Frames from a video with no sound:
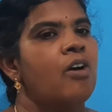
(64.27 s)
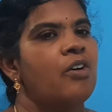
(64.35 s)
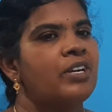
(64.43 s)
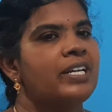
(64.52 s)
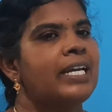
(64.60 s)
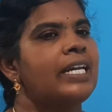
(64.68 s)

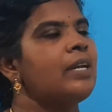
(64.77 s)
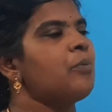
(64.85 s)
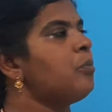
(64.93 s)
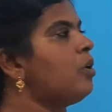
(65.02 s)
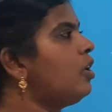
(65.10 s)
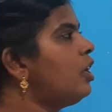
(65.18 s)

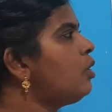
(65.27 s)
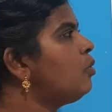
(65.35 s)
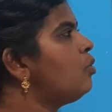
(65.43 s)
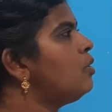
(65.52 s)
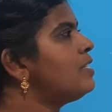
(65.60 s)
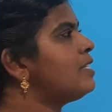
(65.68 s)
organic
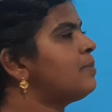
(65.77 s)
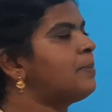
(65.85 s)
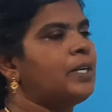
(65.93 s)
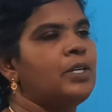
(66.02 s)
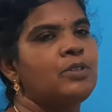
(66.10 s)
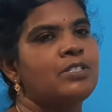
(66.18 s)
molecules
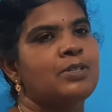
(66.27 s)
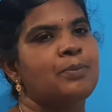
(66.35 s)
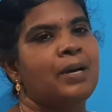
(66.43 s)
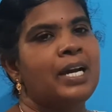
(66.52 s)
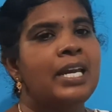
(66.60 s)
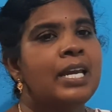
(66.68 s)
produced
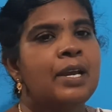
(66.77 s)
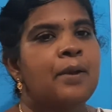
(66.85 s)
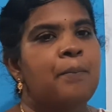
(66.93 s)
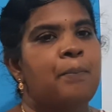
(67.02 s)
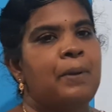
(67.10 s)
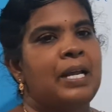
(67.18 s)
by
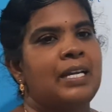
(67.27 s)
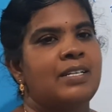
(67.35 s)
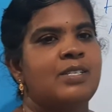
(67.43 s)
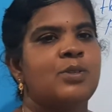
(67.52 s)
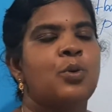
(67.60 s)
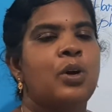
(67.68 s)

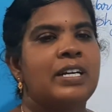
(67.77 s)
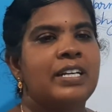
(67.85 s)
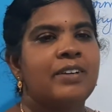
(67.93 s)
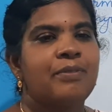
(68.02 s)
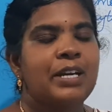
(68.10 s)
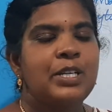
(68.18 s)
plants. What
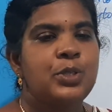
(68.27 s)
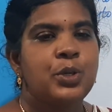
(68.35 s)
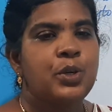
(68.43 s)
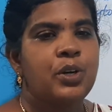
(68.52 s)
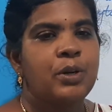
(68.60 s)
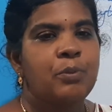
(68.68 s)
are
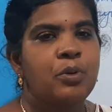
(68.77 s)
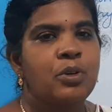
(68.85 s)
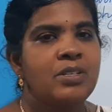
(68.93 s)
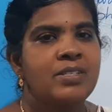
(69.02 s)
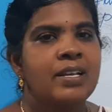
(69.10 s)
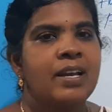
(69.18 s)

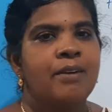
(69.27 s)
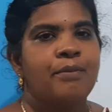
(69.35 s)
phytohormones?